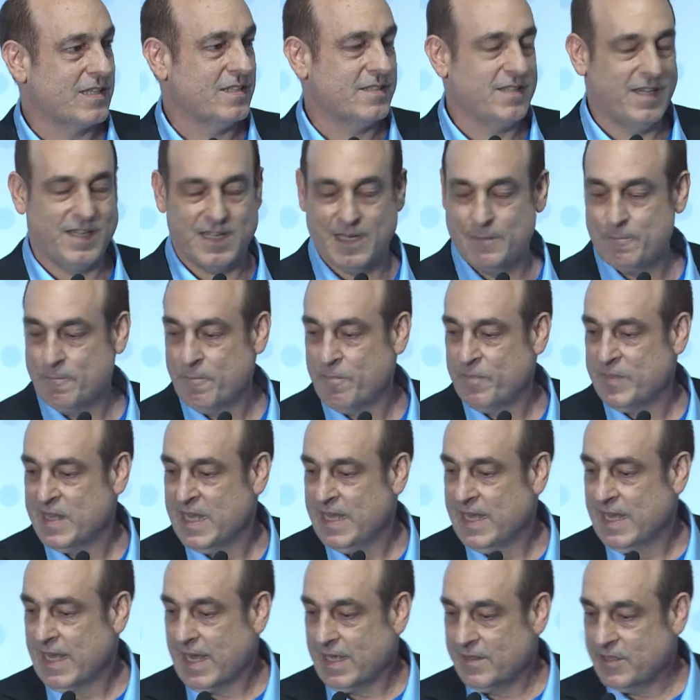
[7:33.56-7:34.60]
the time,
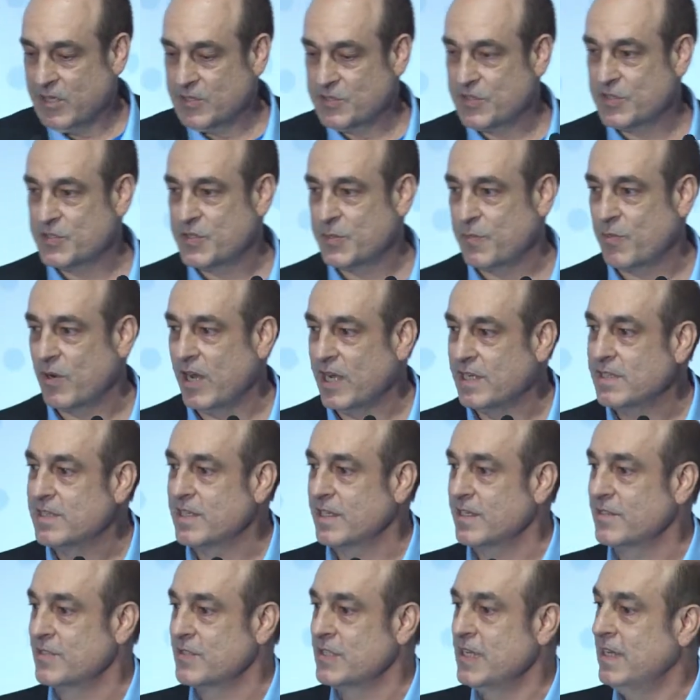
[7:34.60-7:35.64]
and there's his
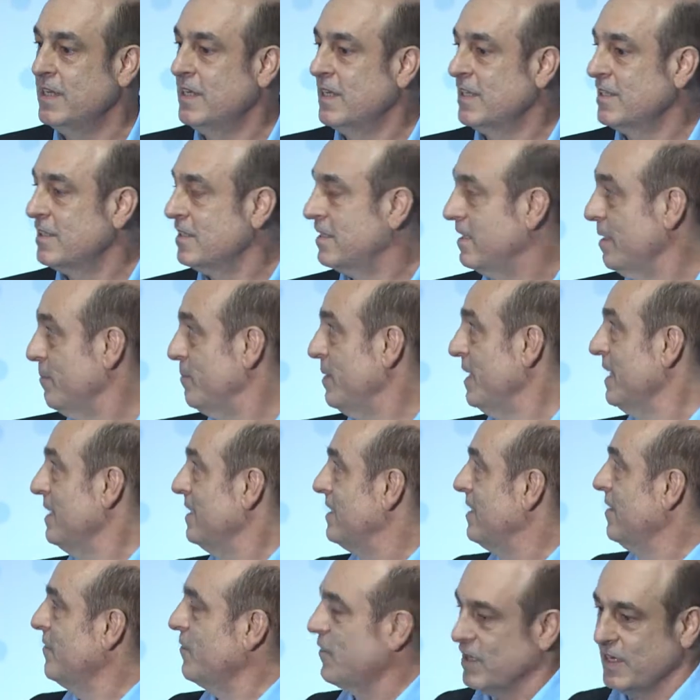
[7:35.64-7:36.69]
apprentice. The big
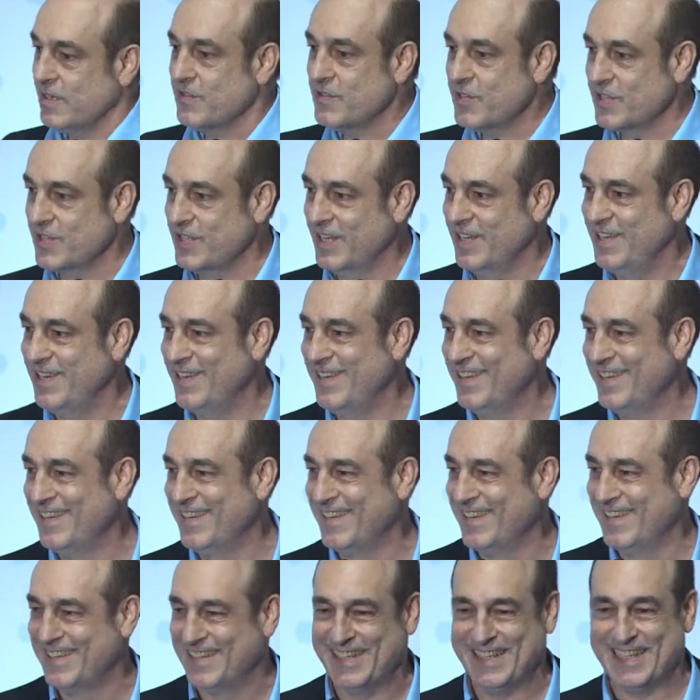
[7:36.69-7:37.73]
difference
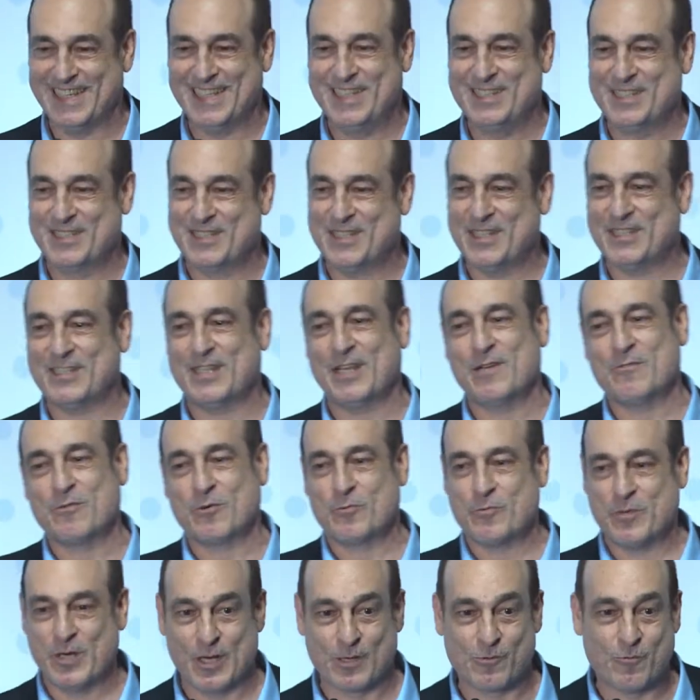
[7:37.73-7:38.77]
is that they were
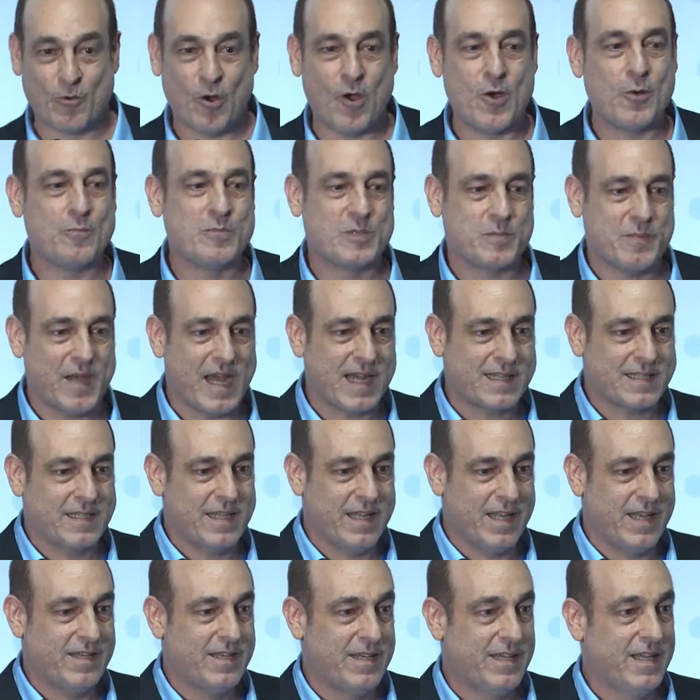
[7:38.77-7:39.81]
wearing robes back
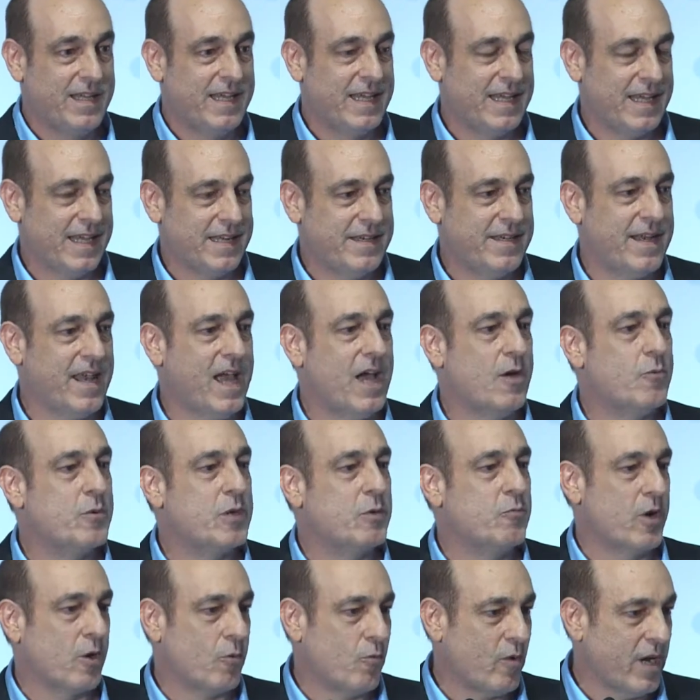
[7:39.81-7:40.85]
then, and now we
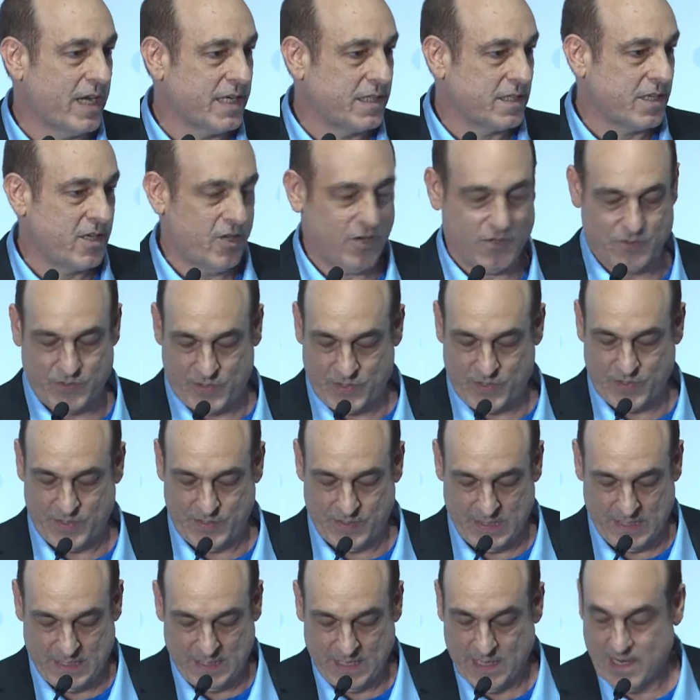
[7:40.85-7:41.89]
wear white coats.
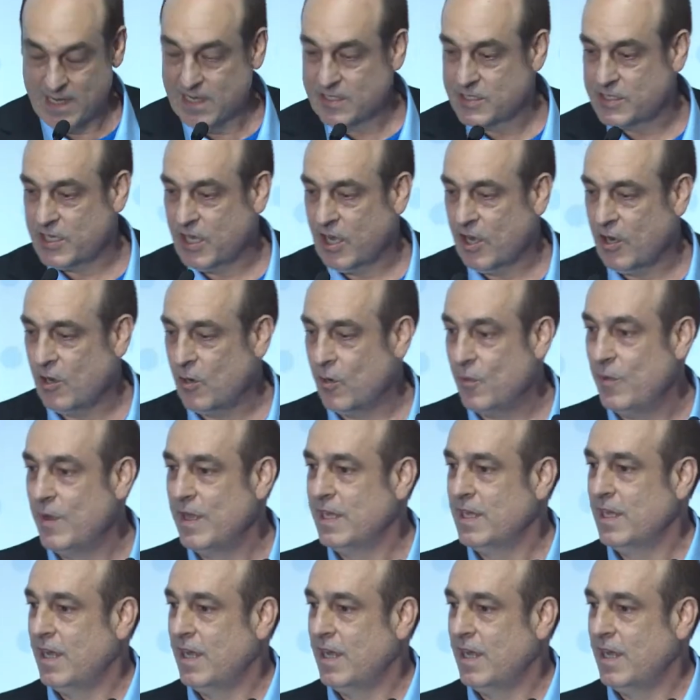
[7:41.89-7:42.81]
So